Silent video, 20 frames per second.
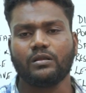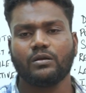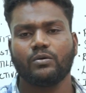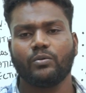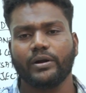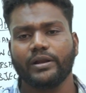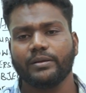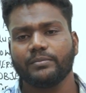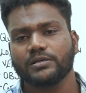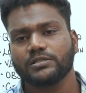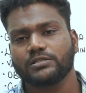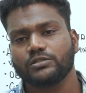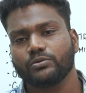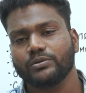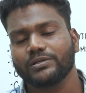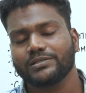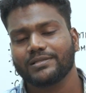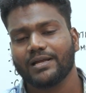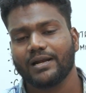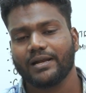what he must
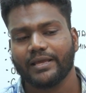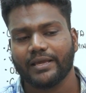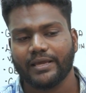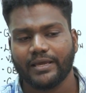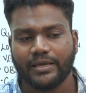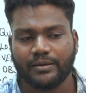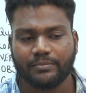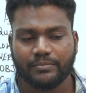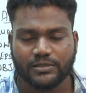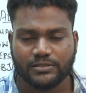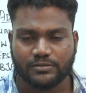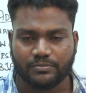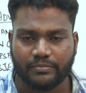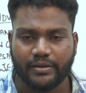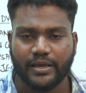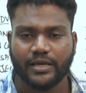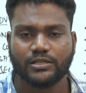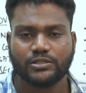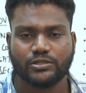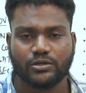do is that he must
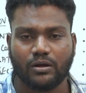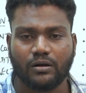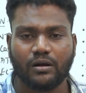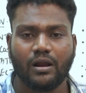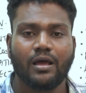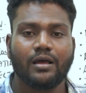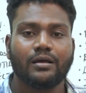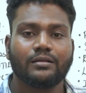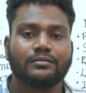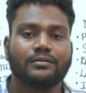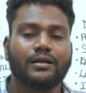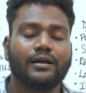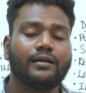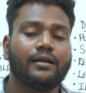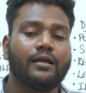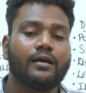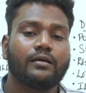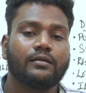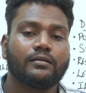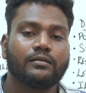make sure
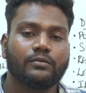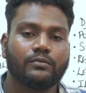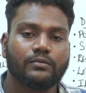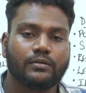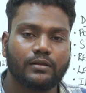that